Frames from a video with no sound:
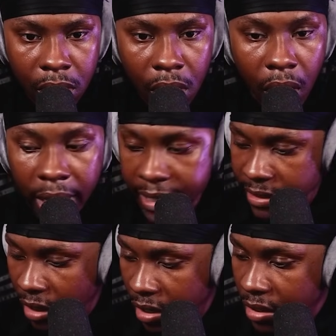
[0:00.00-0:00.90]
Hey,
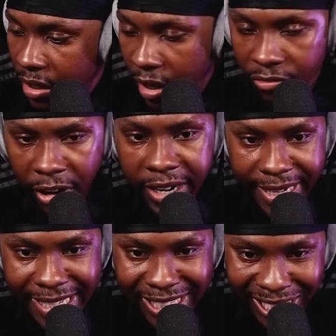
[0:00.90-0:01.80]
no. Run
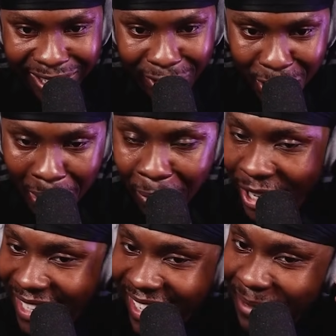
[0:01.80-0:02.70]
these secrets, my
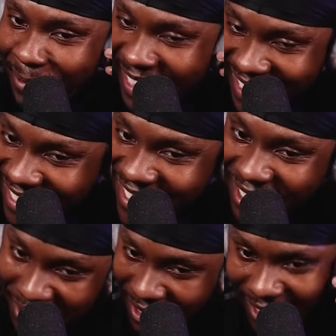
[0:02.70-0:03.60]
boy. Like, please.
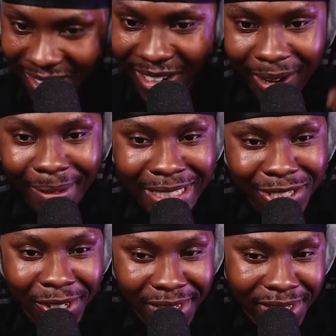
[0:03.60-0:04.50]
I'm actually
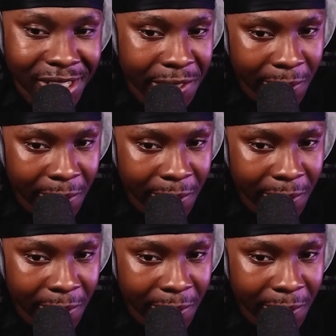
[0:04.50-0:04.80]
trying to...